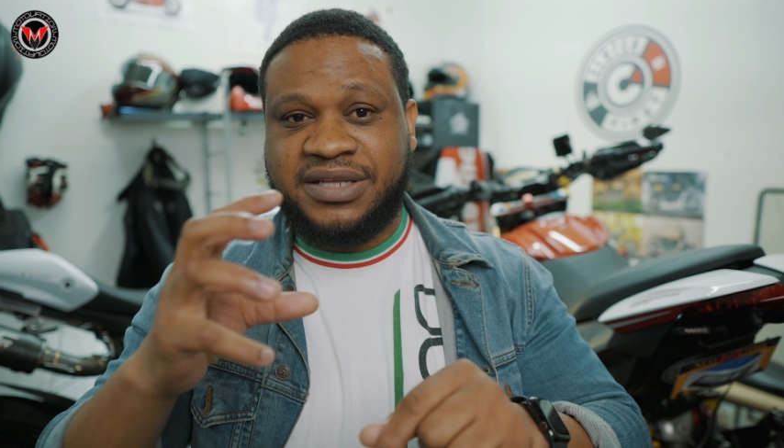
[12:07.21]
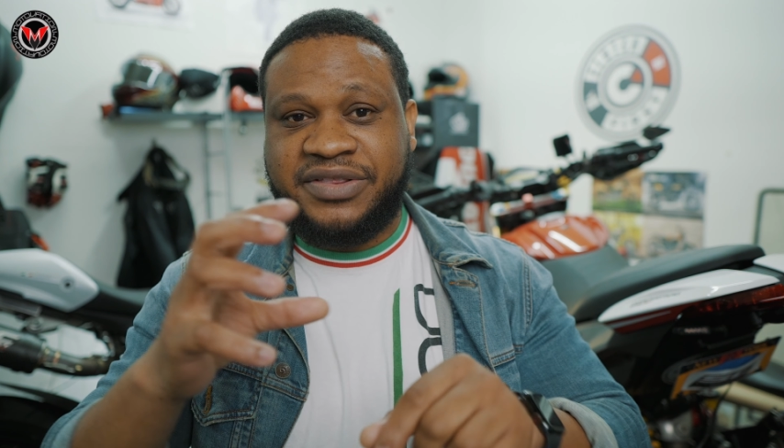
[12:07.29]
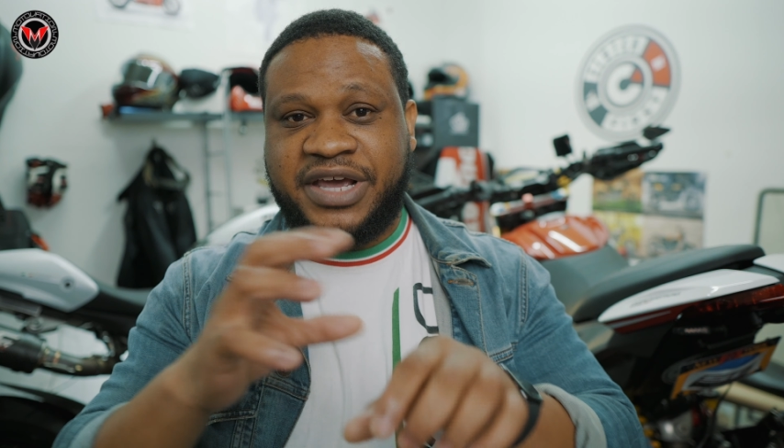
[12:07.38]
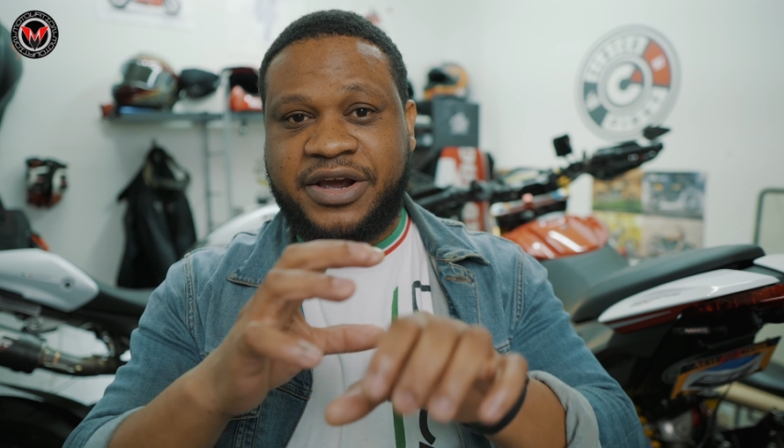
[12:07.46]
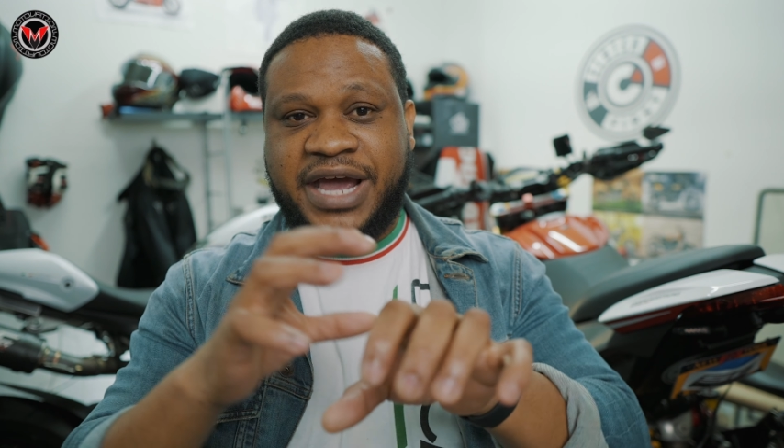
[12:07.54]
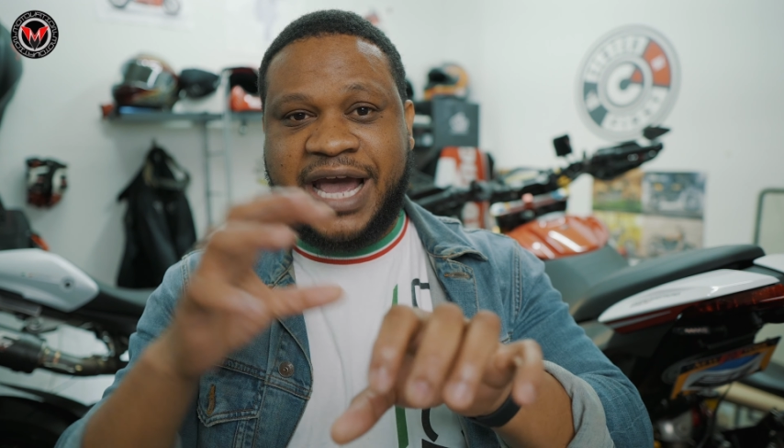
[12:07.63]

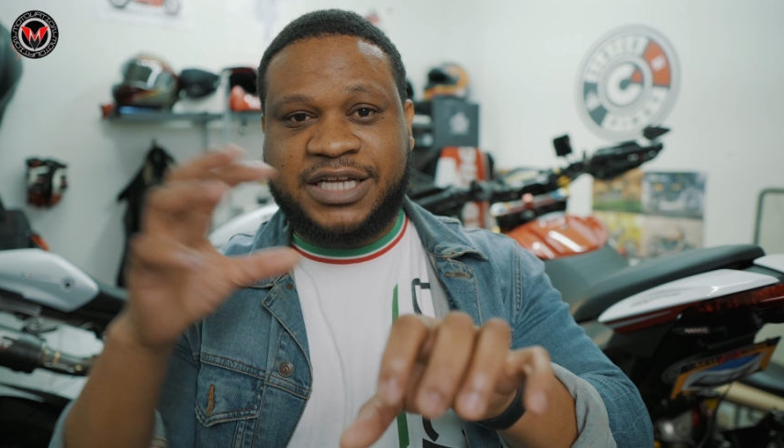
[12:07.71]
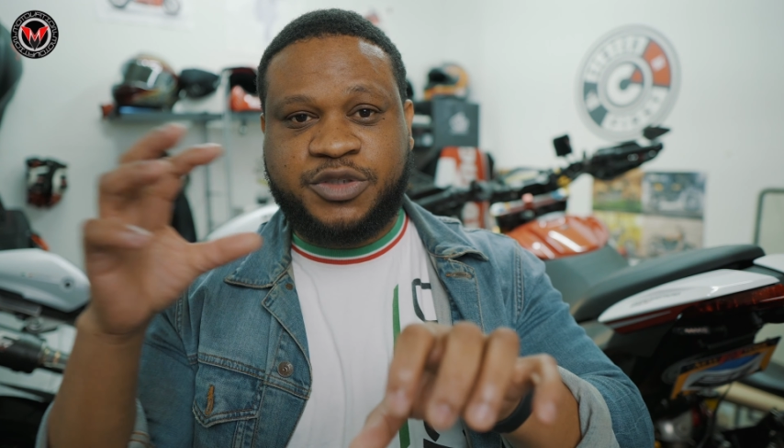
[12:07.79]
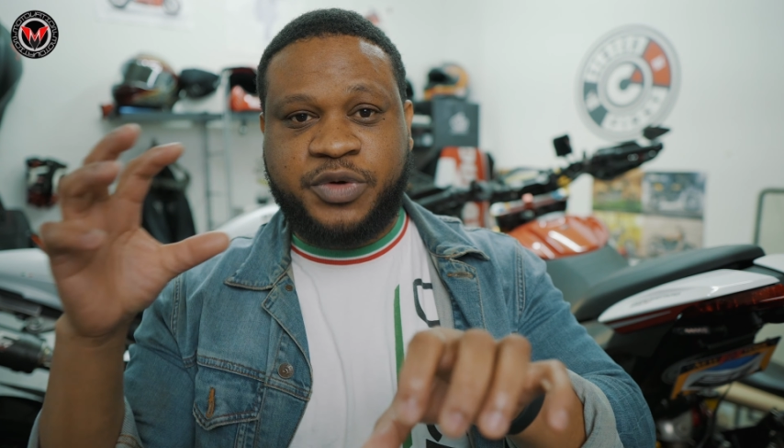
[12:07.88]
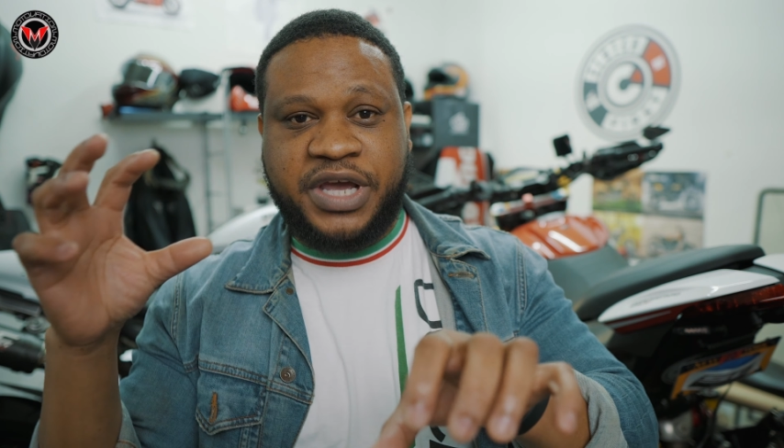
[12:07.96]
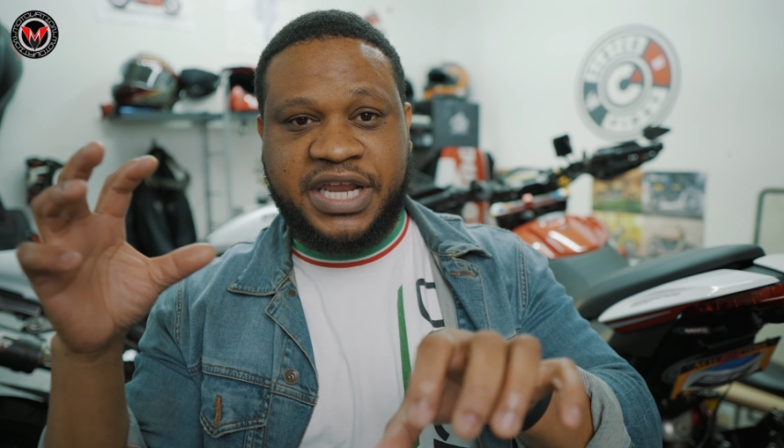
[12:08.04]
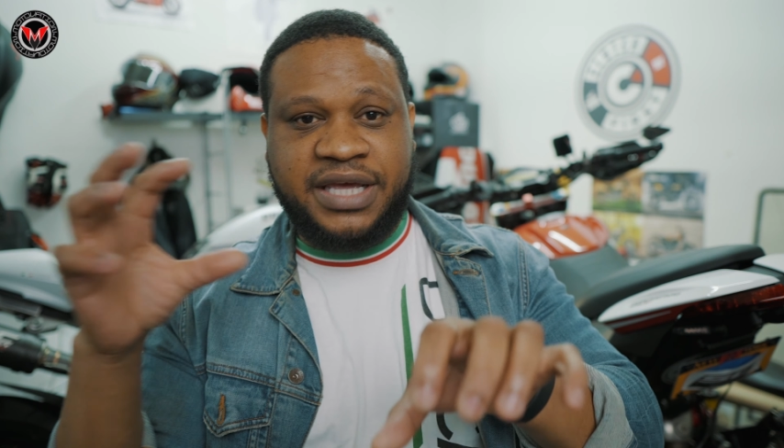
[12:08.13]
there
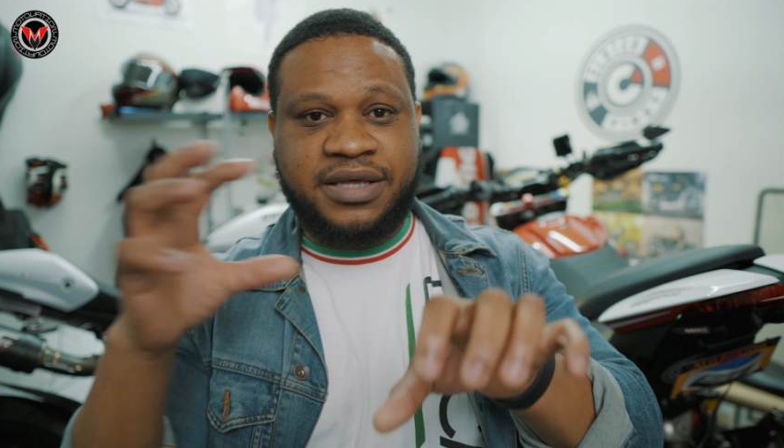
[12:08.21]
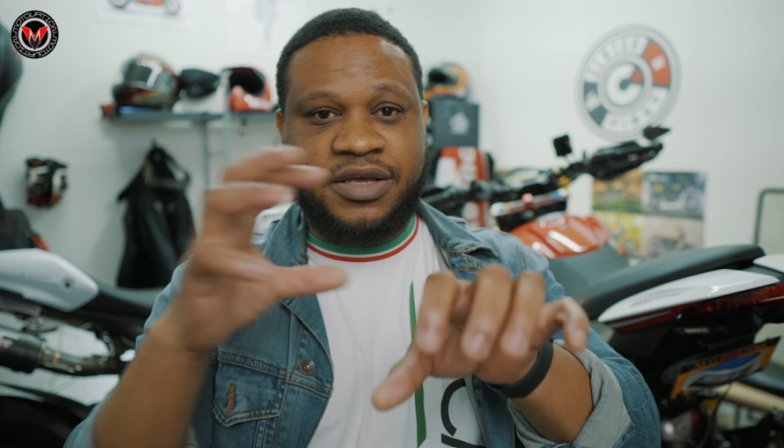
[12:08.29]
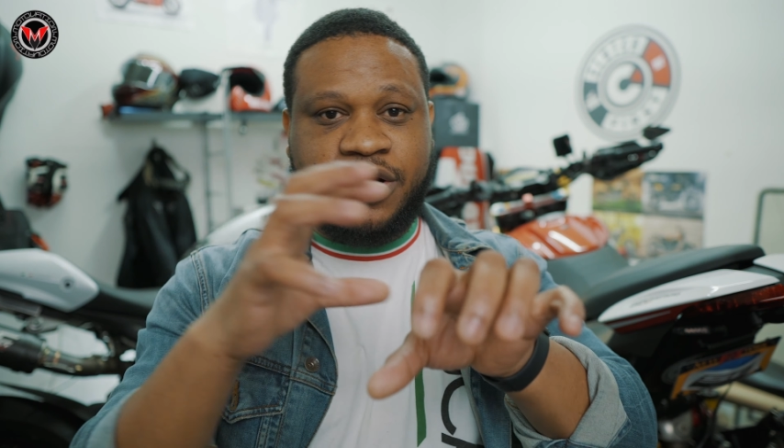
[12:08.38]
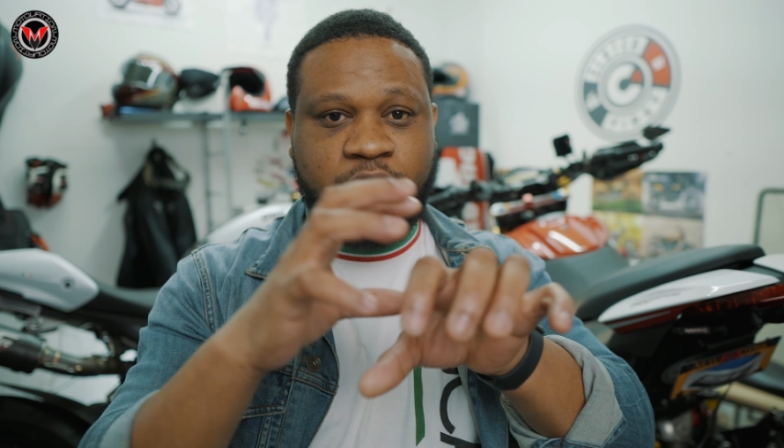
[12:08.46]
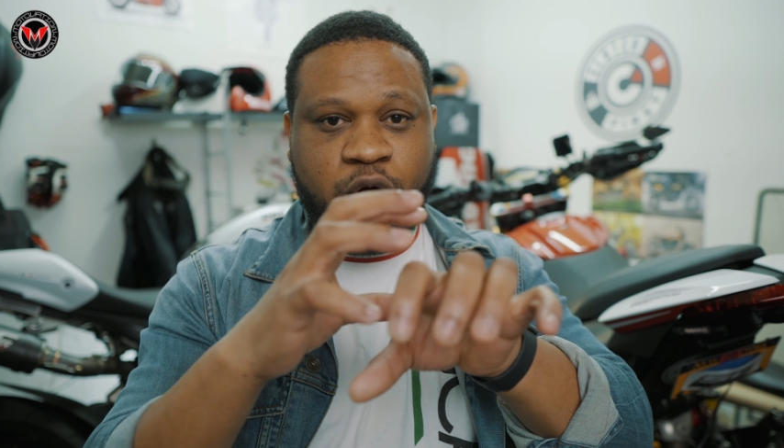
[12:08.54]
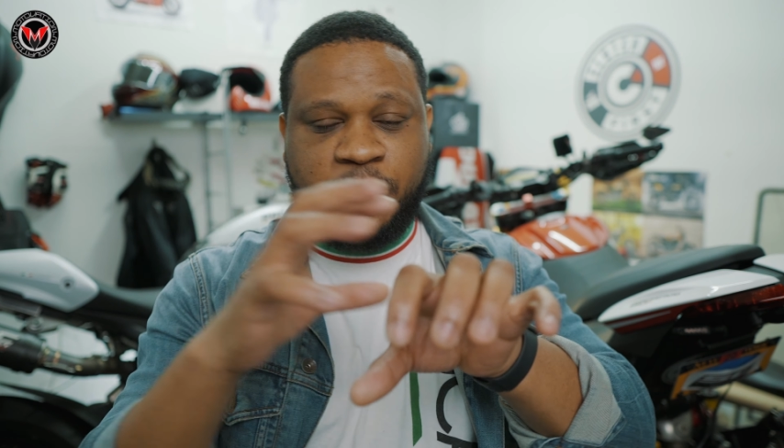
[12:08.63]

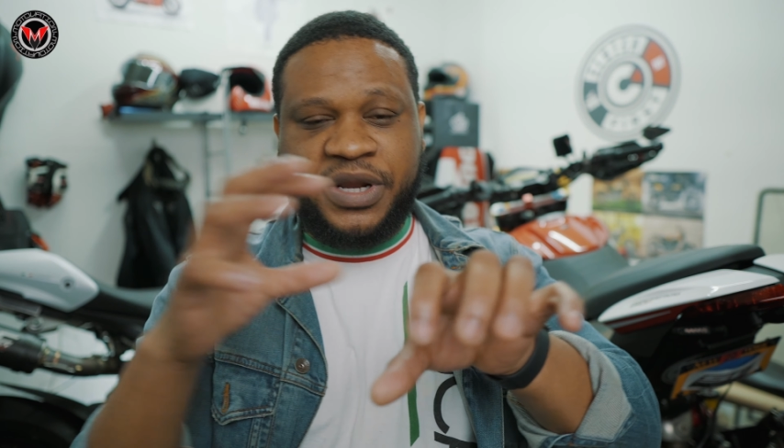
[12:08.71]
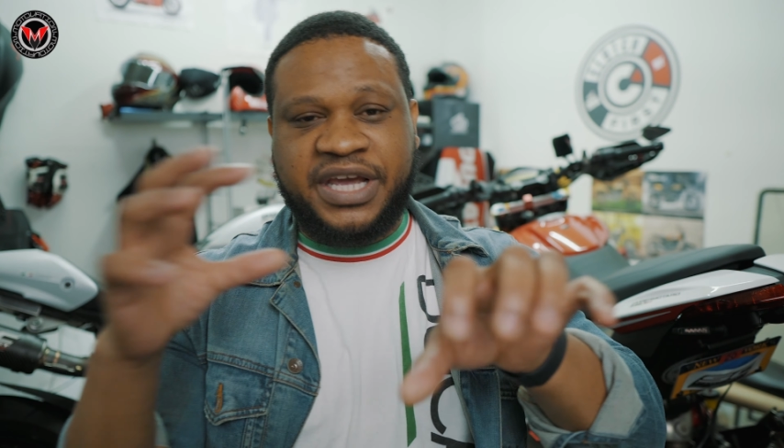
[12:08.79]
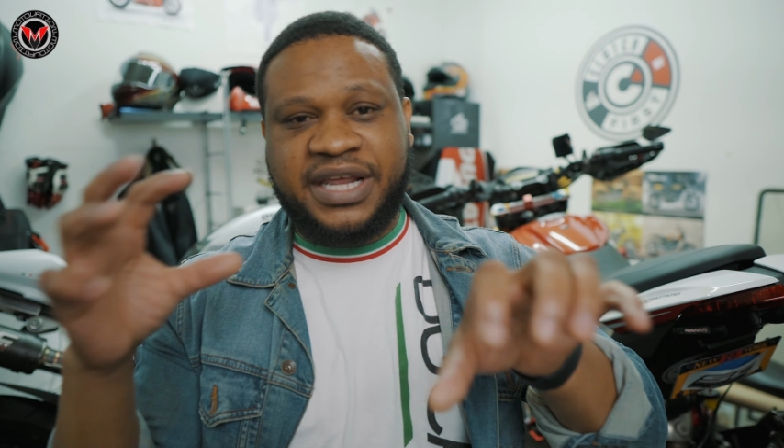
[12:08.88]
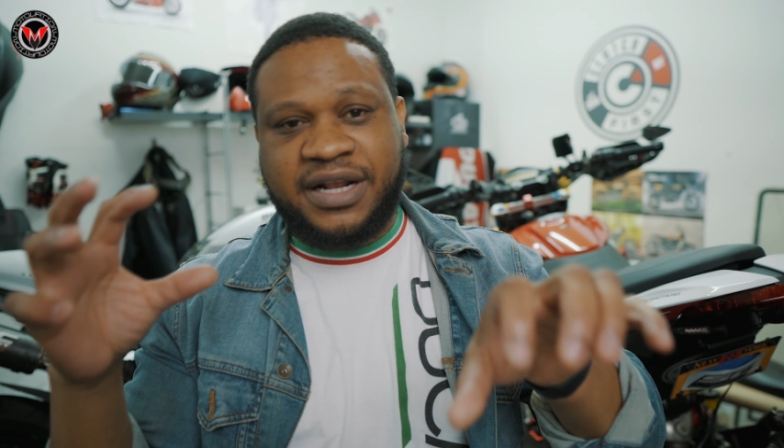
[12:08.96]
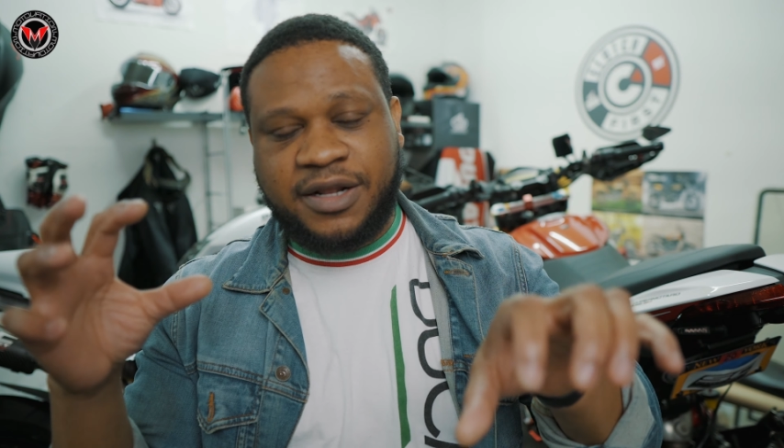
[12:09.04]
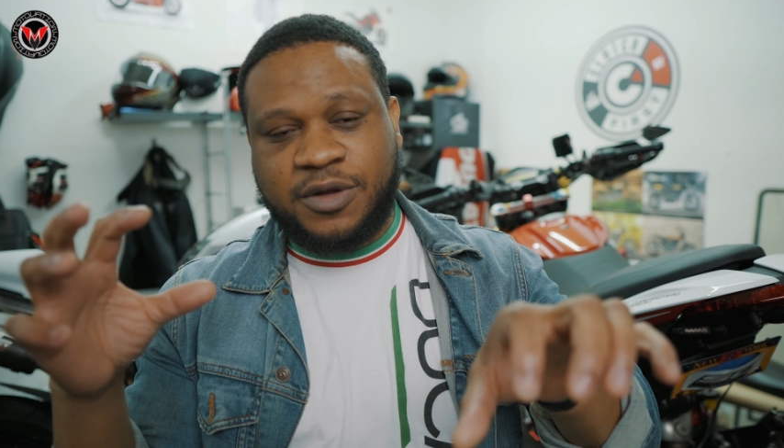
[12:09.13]
actuating,
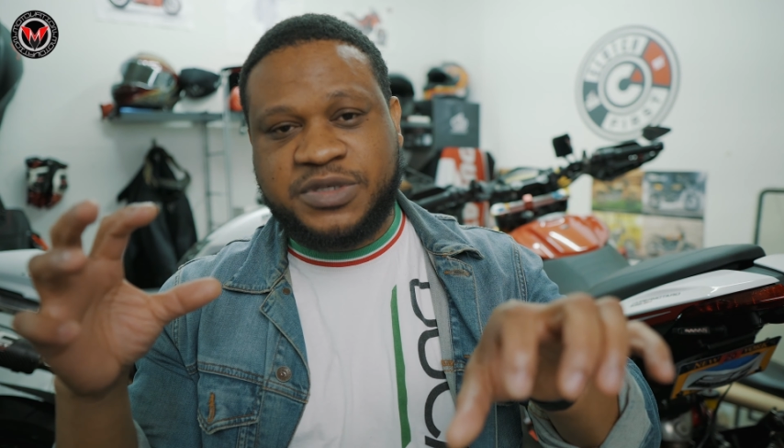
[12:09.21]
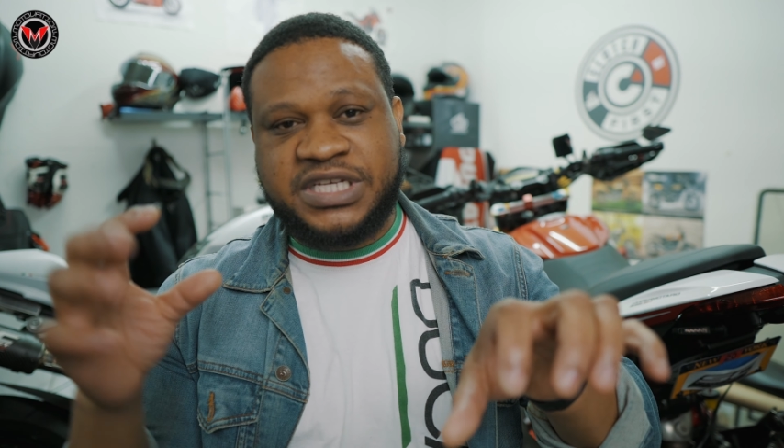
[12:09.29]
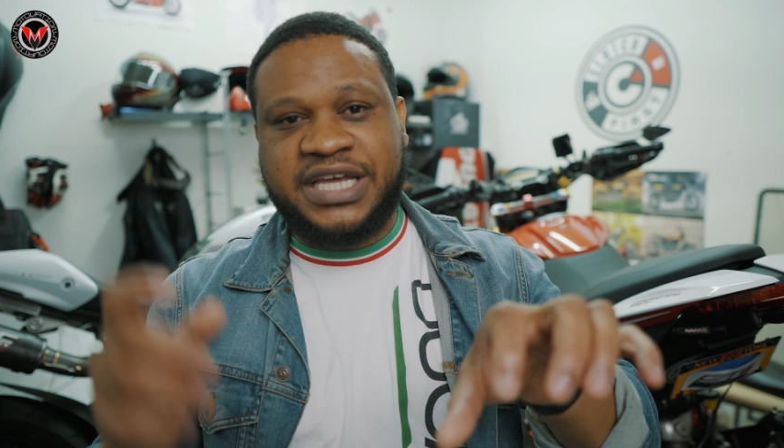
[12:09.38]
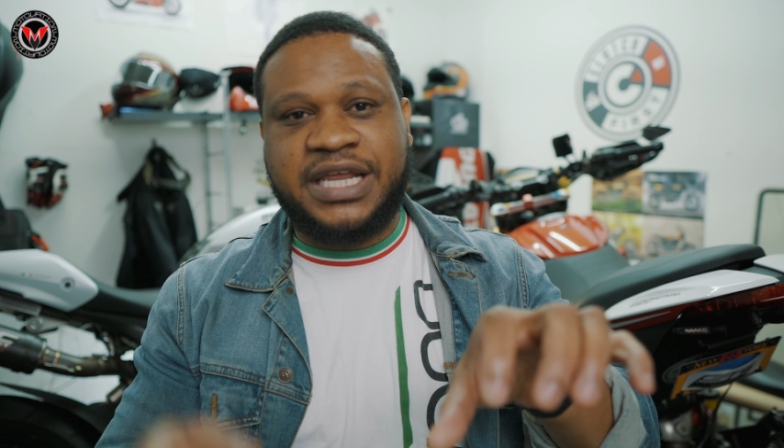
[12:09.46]
opening and closing,